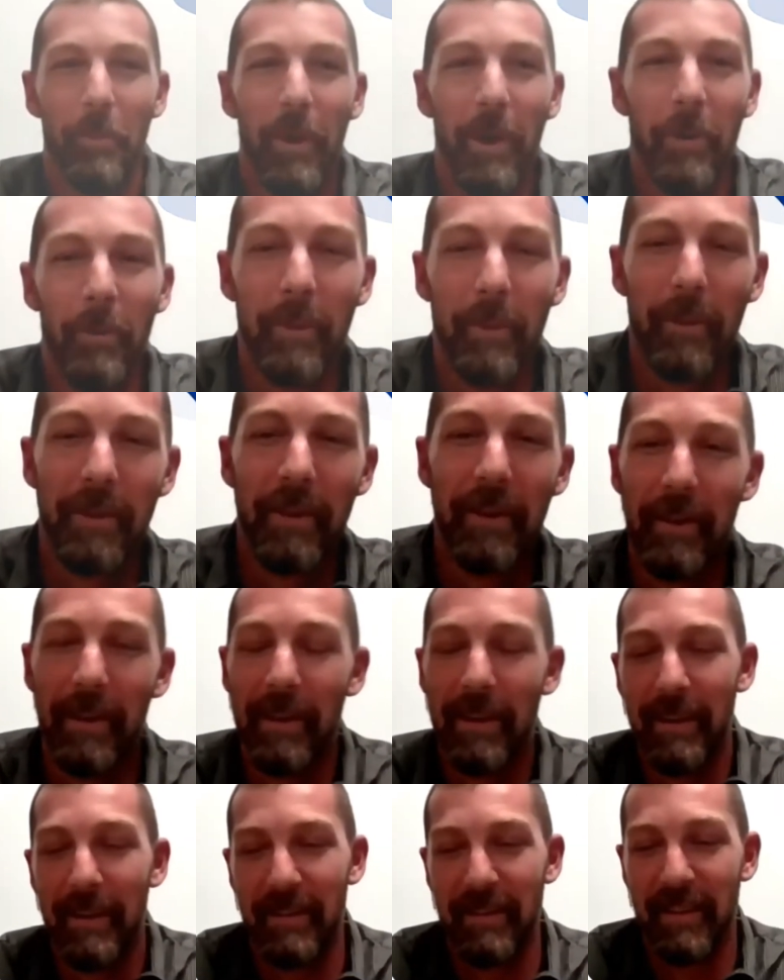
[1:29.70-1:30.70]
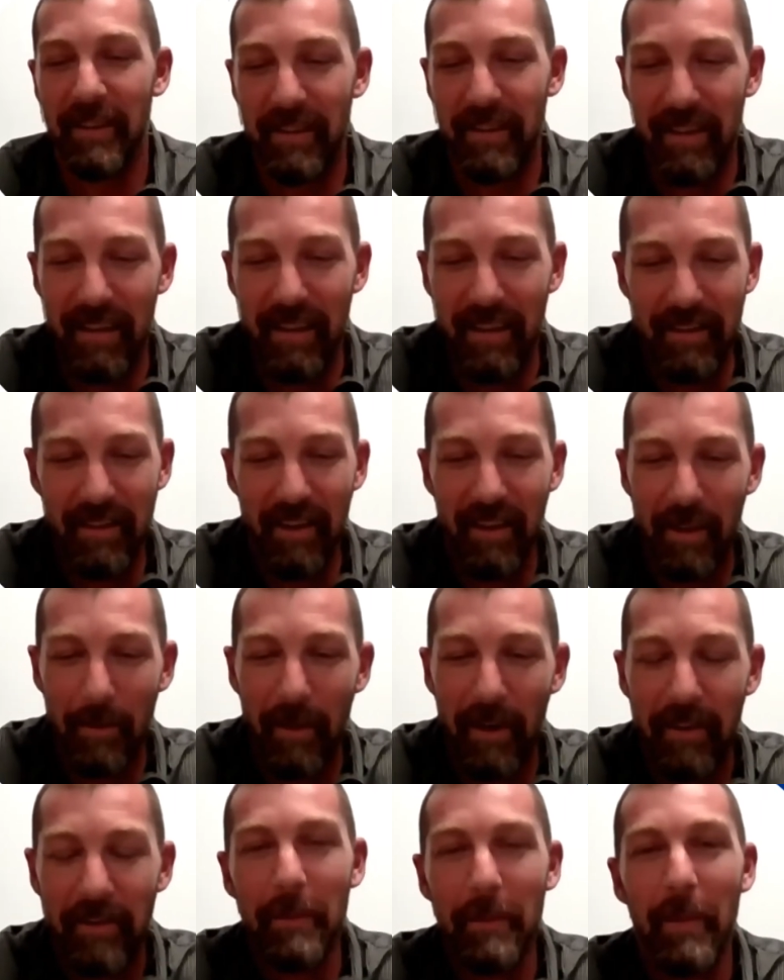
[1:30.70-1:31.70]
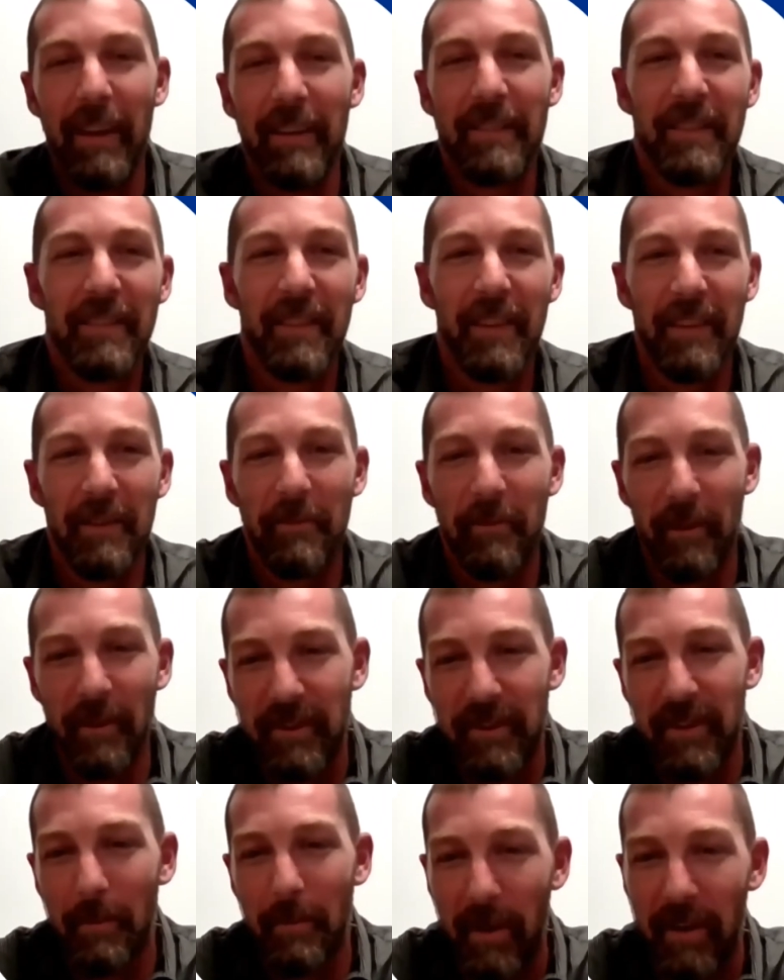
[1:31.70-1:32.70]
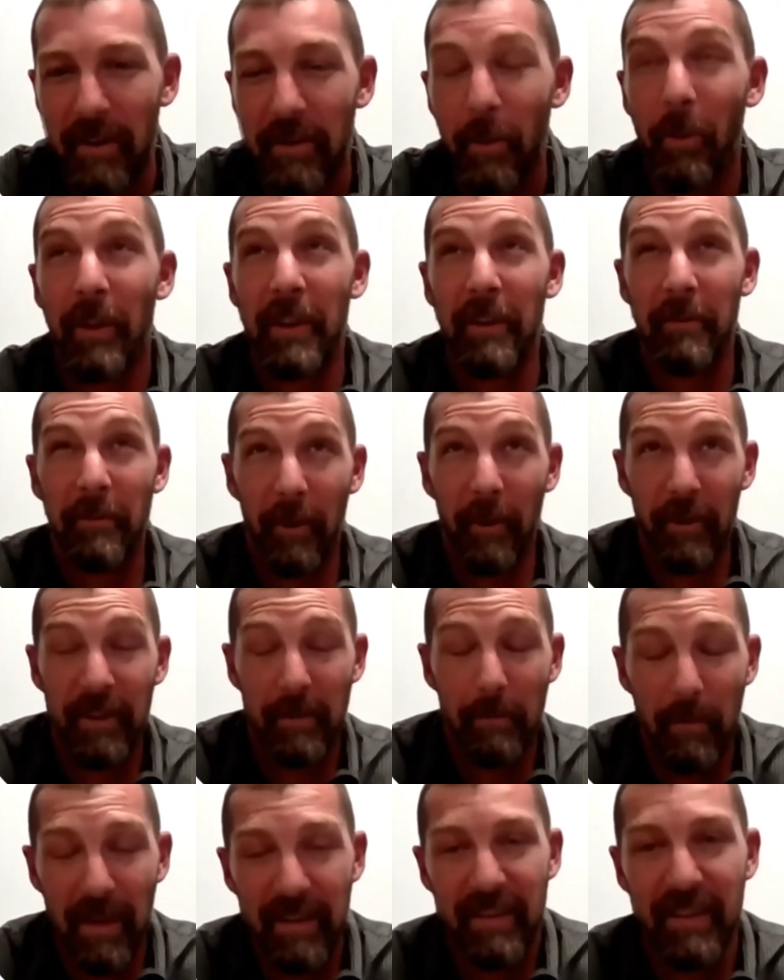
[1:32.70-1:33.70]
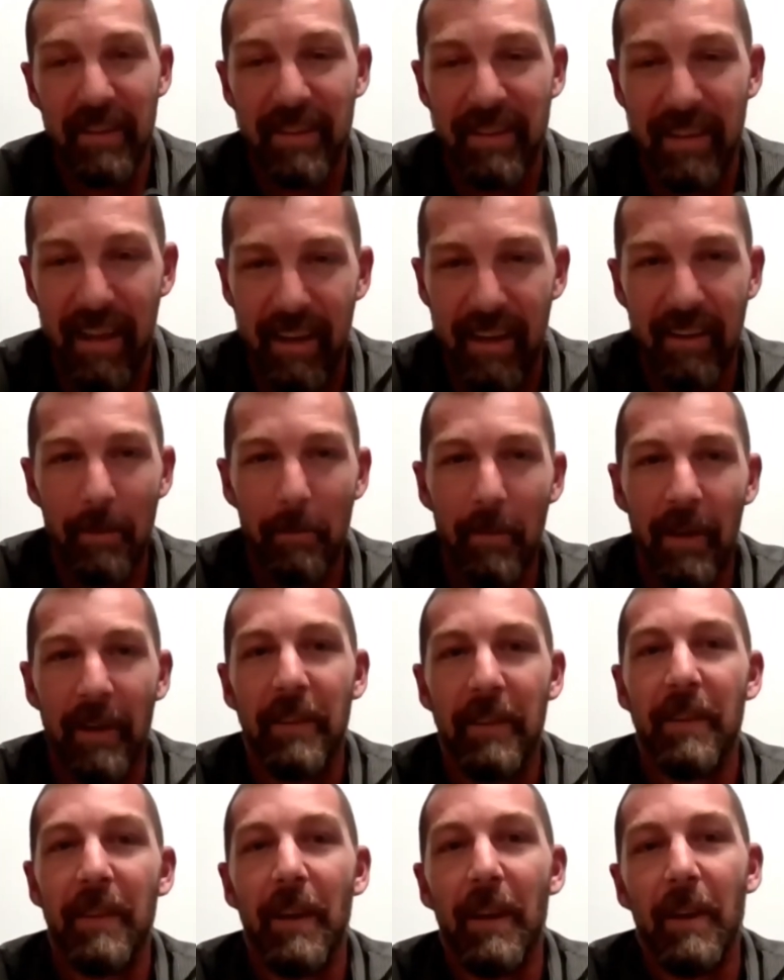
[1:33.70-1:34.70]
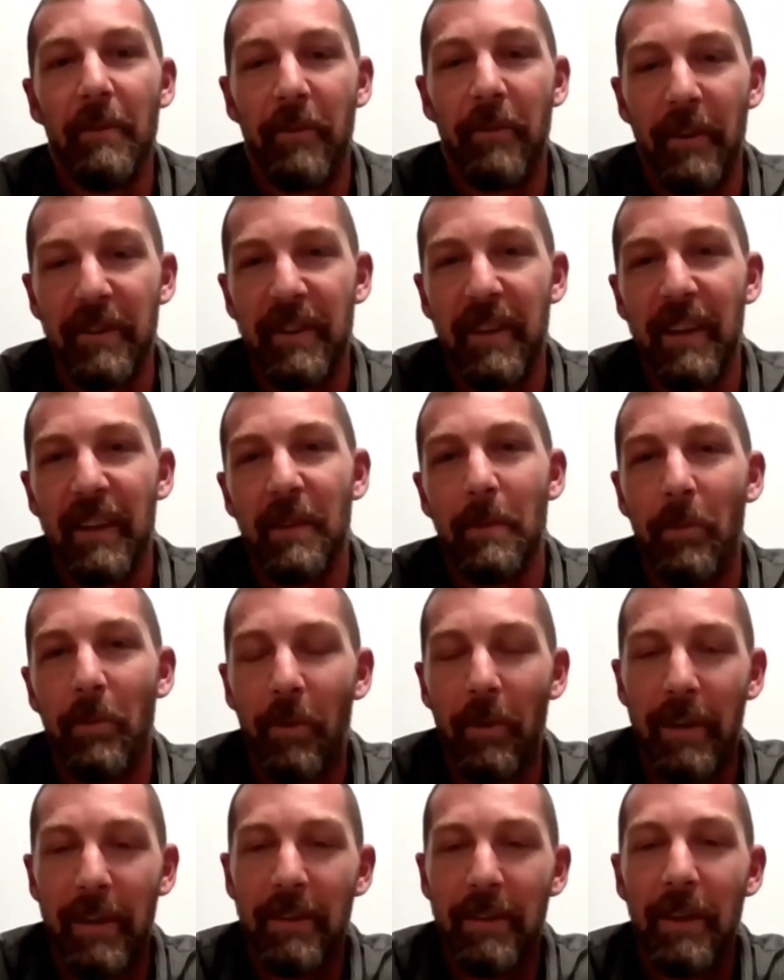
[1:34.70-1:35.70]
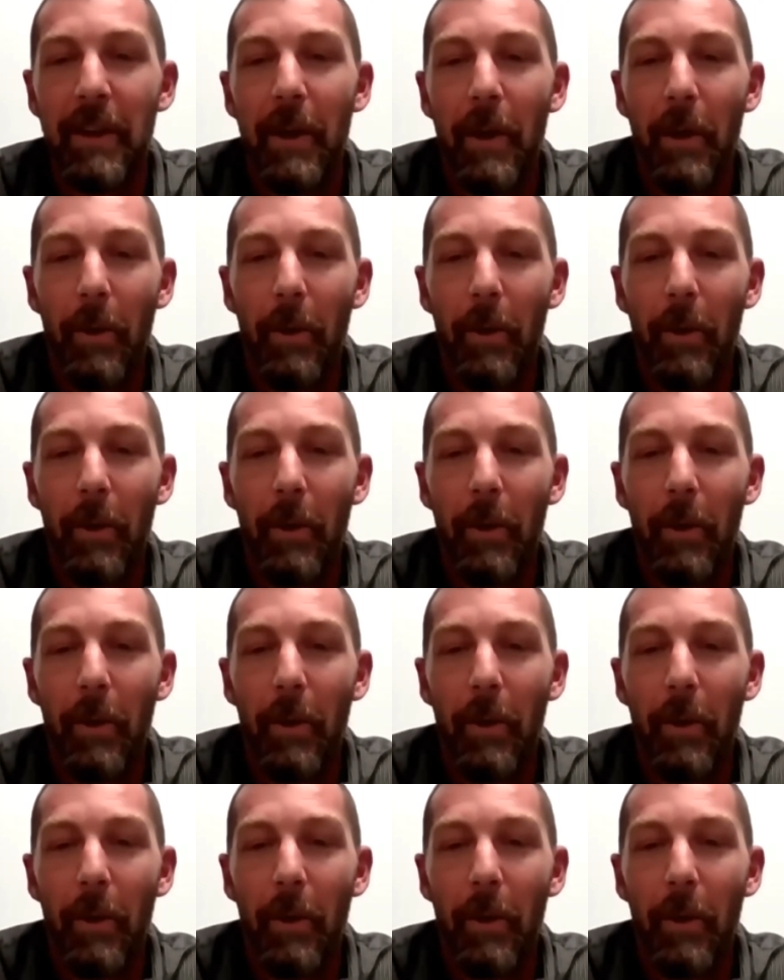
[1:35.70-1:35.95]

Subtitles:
what we were doing is on a monthly basis, on the first of the month or the first business day of the month, first thing in the morning,